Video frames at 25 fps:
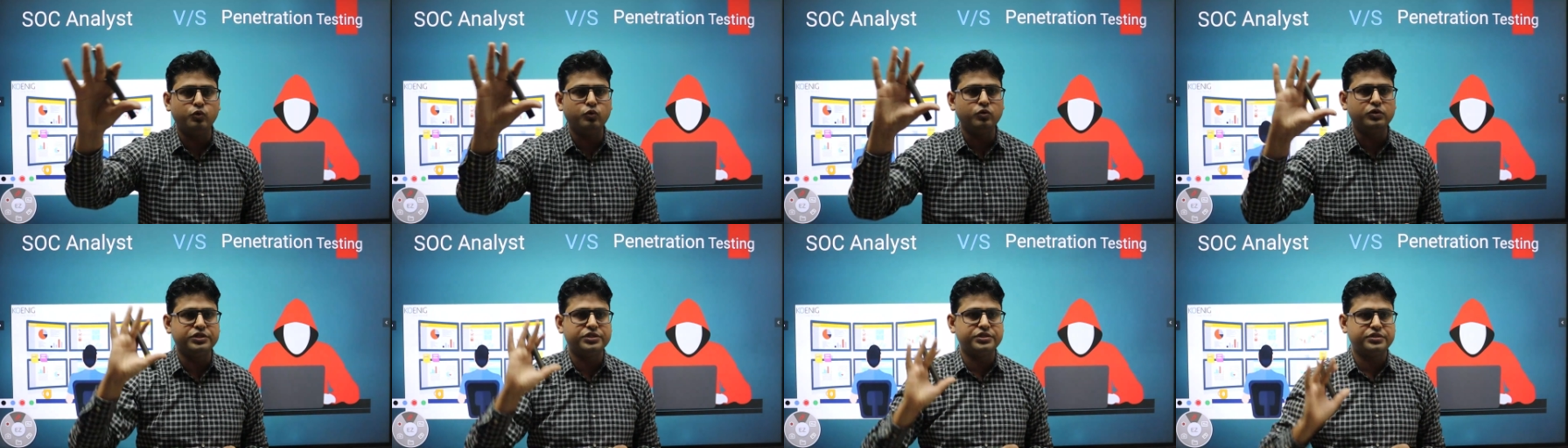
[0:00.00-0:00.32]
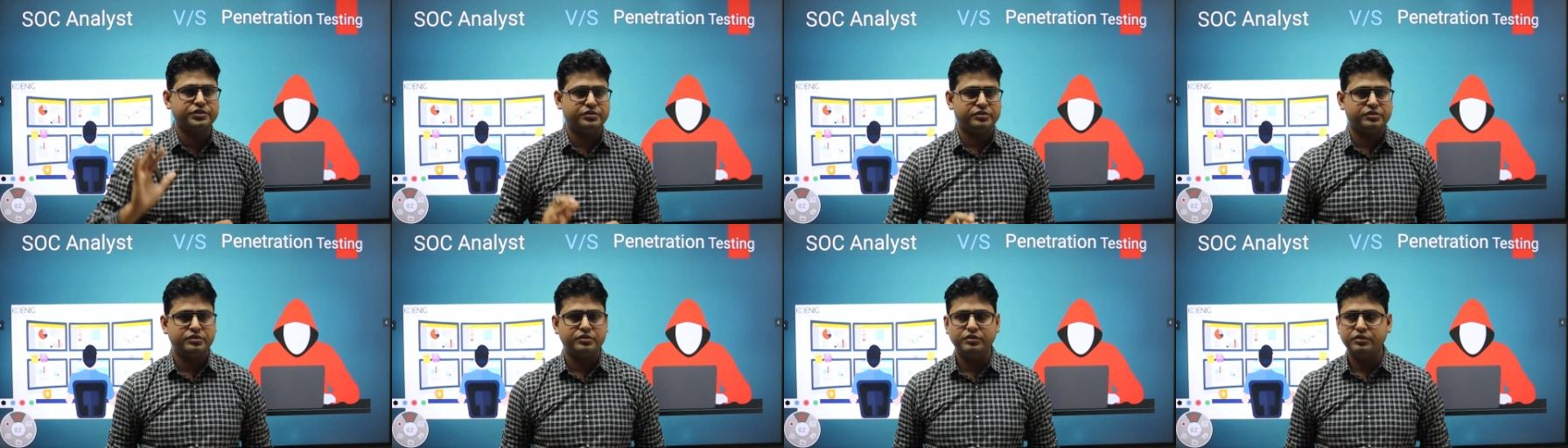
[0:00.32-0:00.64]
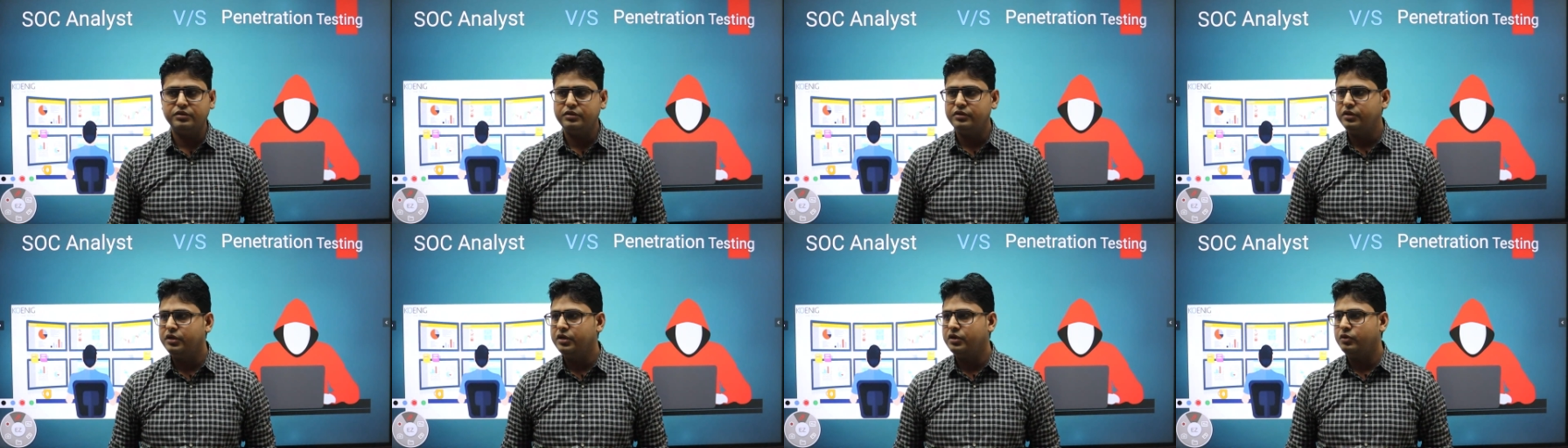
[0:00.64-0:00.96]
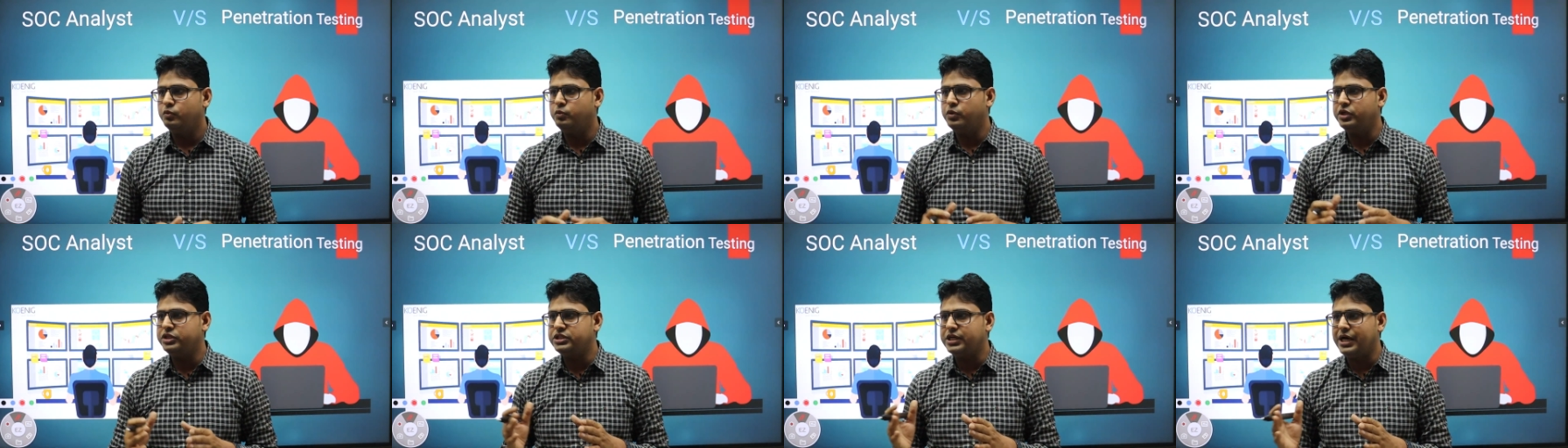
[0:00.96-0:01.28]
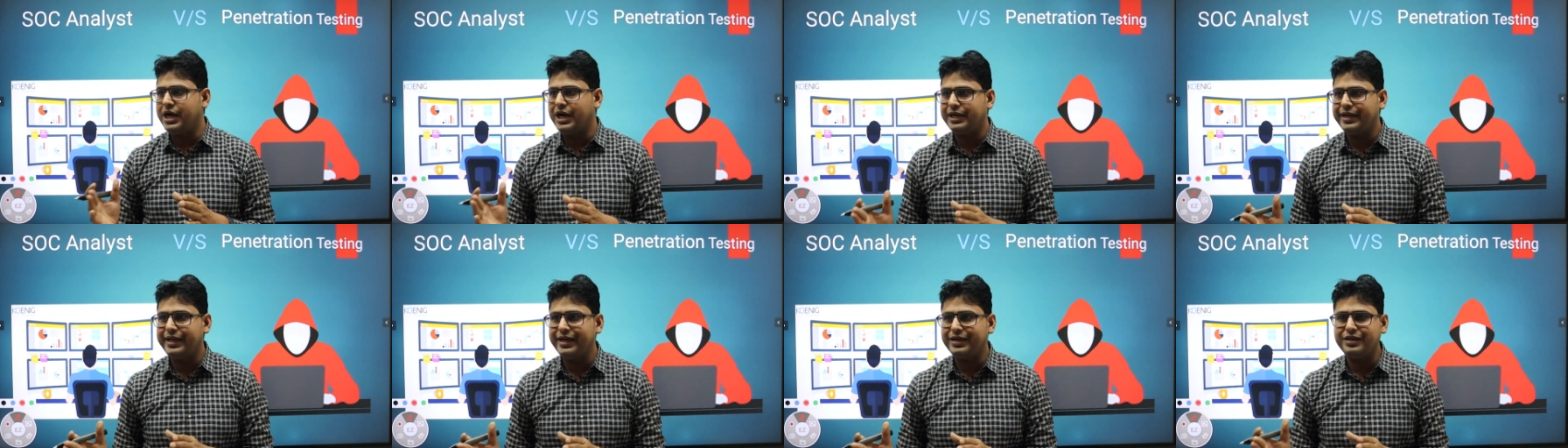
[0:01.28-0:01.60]
tools which
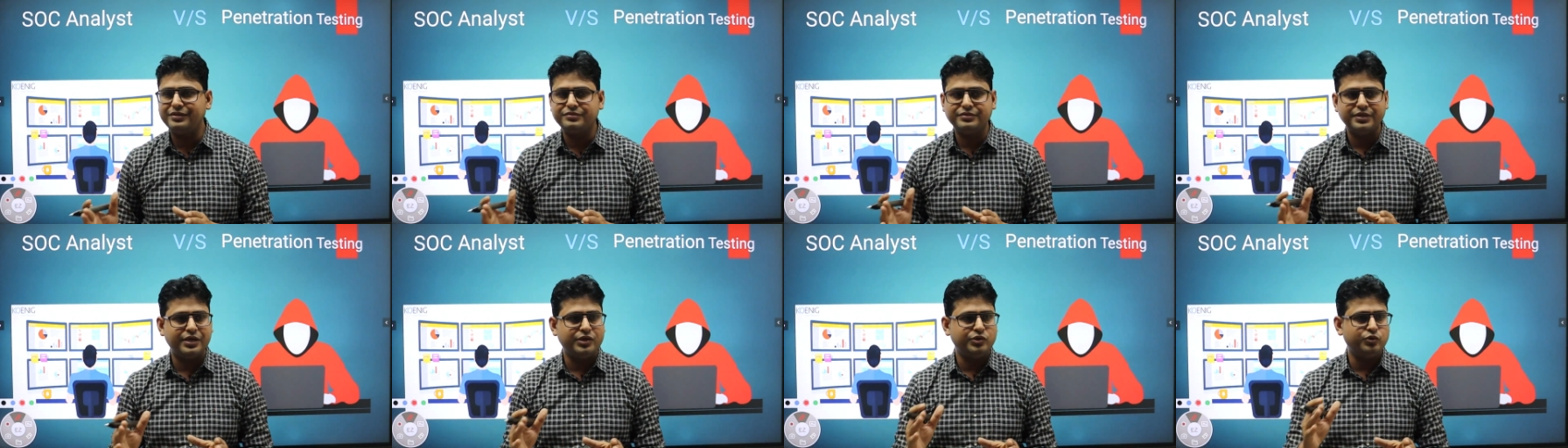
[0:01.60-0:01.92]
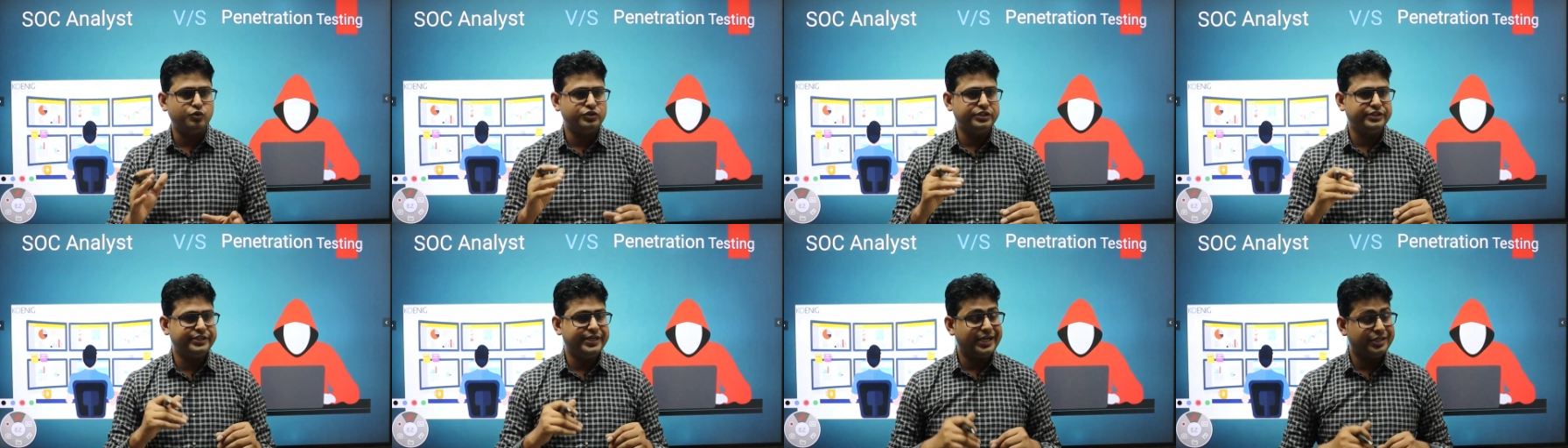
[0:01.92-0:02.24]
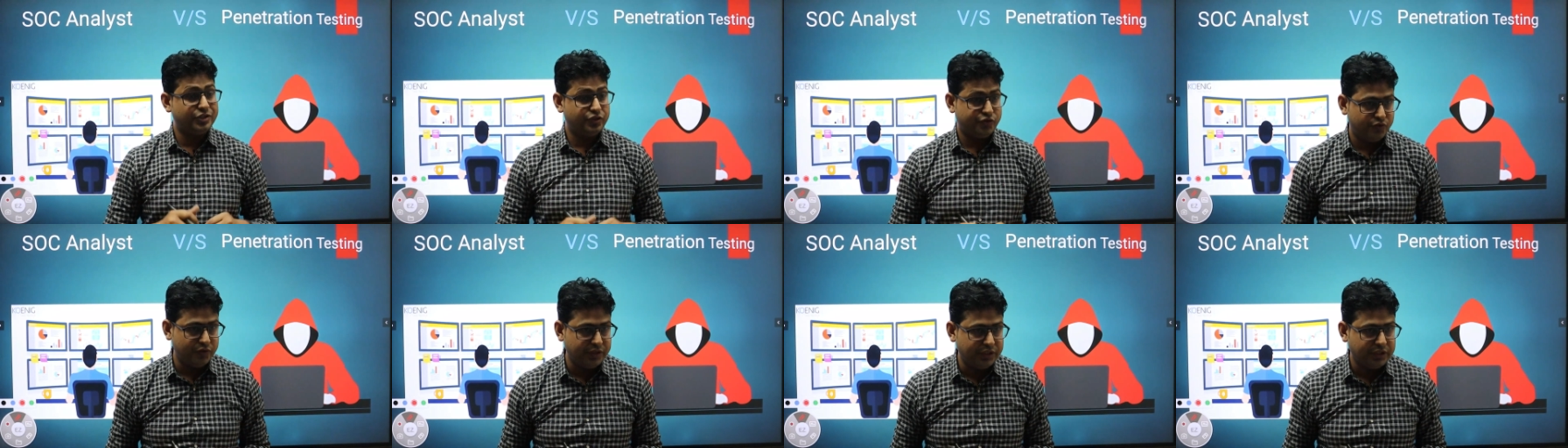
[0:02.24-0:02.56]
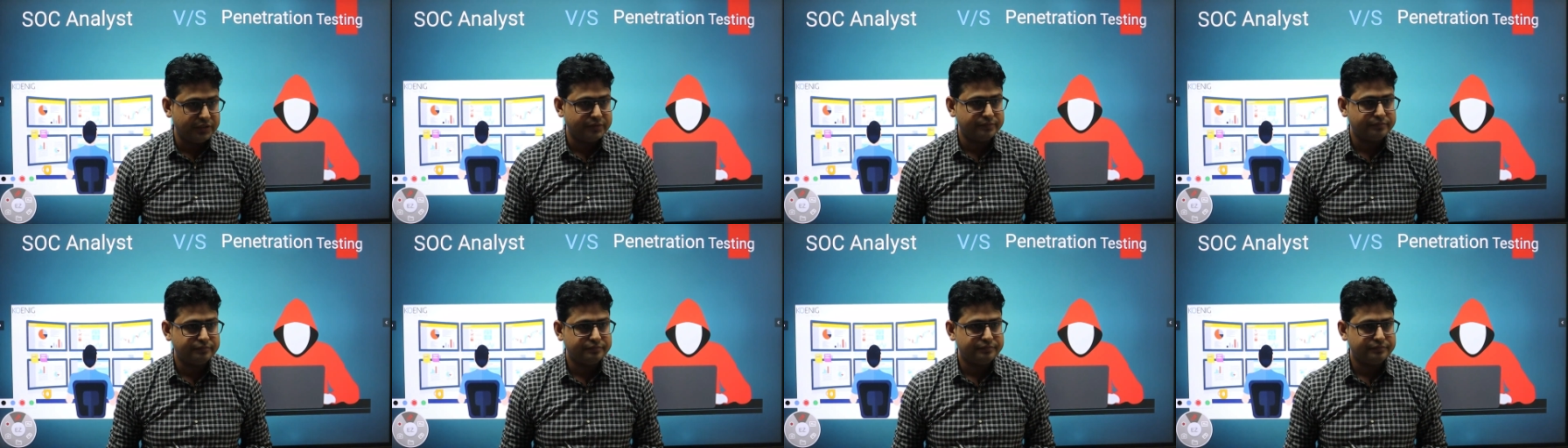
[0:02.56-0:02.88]
attackers are using actually